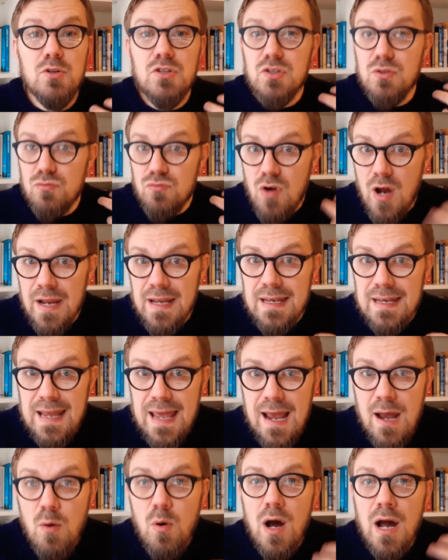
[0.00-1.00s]
So right
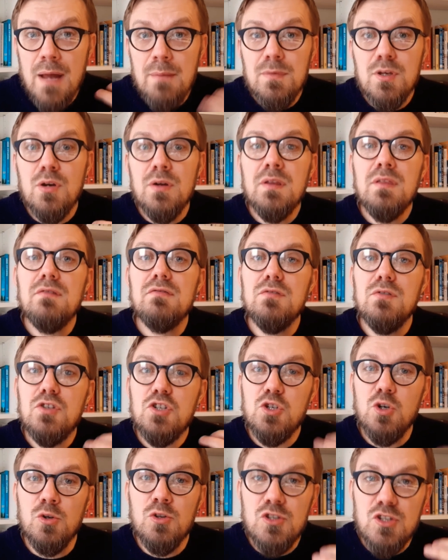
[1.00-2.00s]
now I'm going through
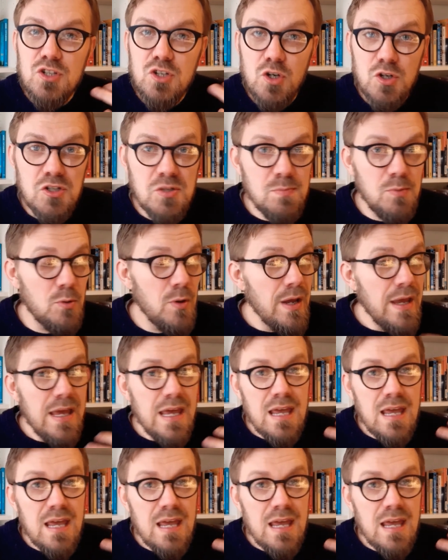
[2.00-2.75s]
John's Gospel.